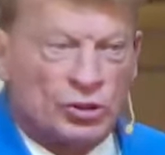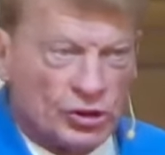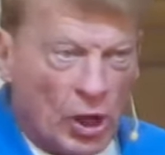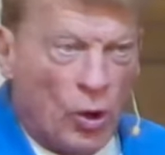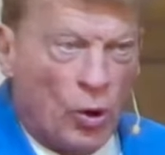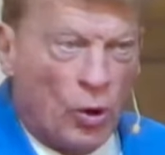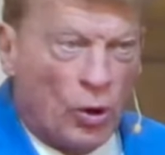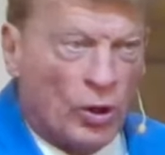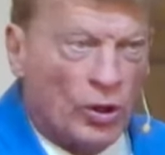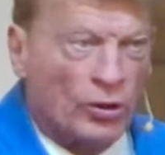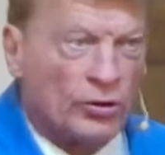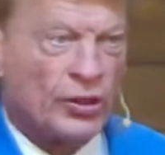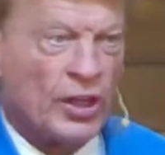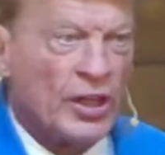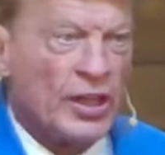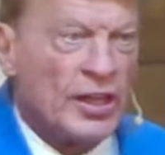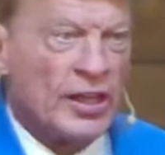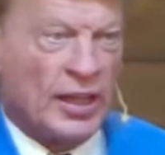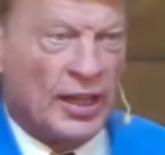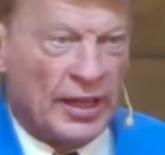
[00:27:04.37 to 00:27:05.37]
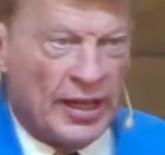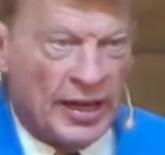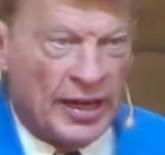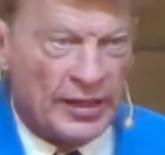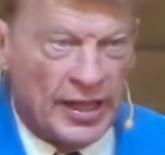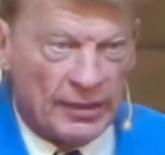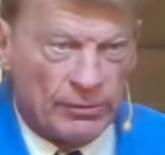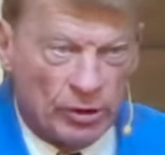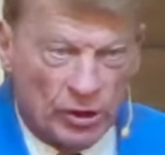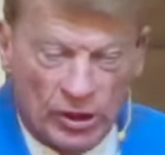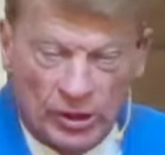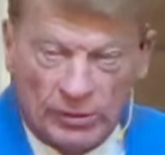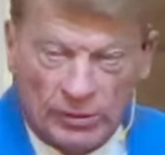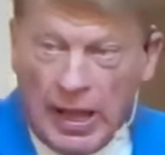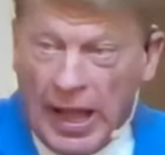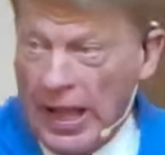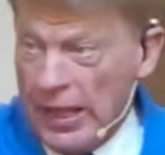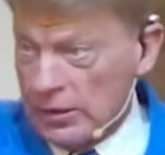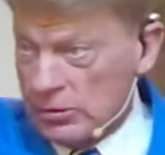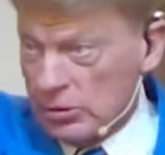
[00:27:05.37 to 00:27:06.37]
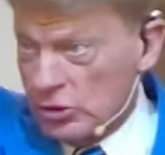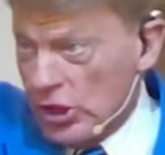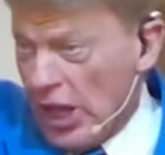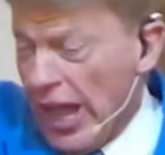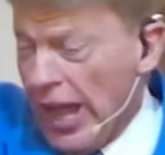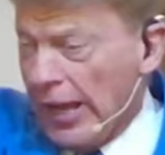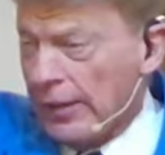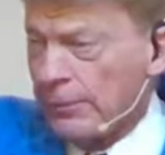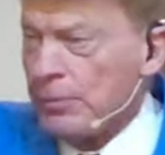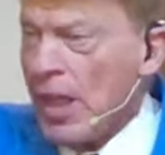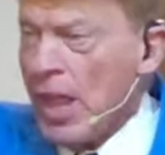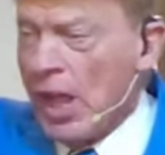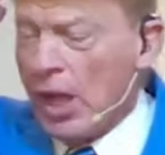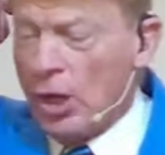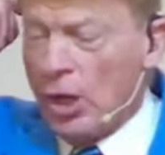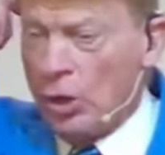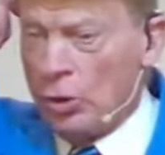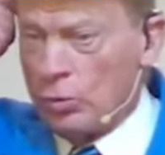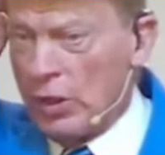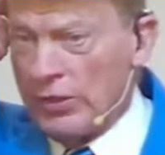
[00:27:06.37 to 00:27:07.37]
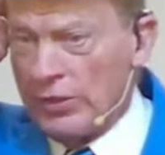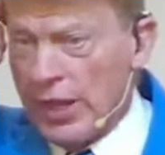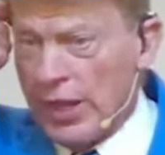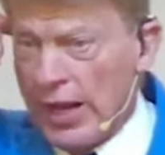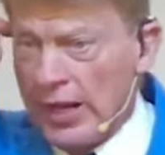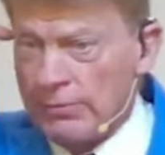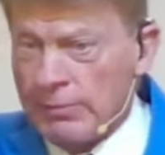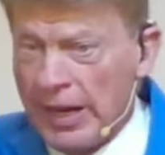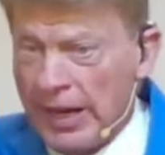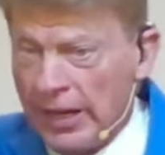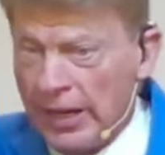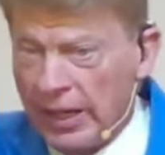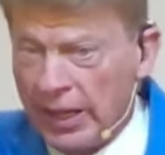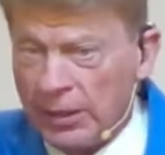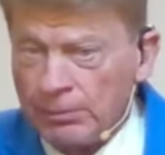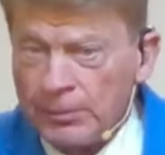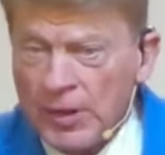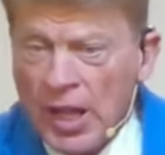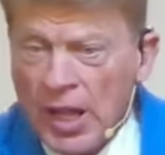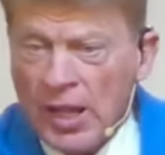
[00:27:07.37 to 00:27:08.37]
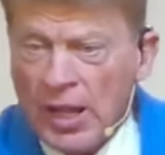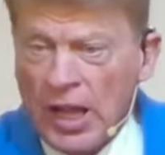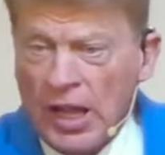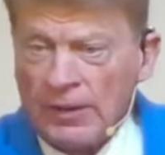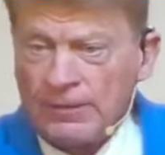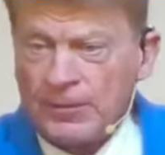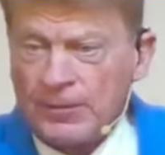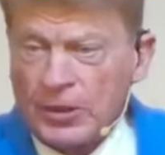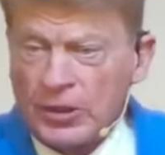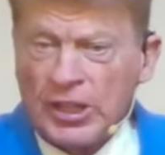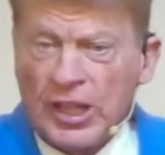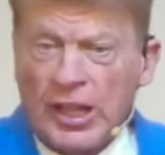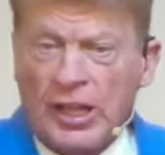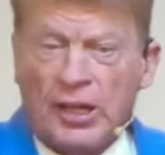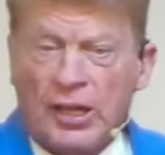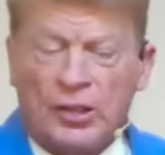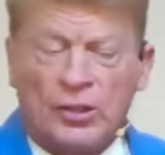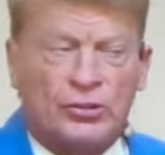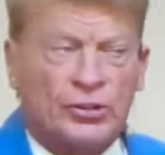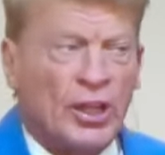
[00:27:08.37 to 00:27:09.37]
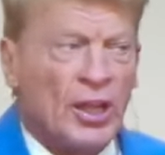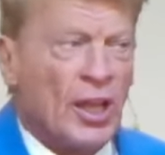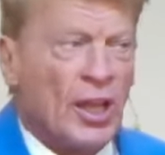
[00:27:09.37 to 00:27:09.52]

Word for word: stores in our neighborhood. My Uncle Jack owned one there in Marion for years,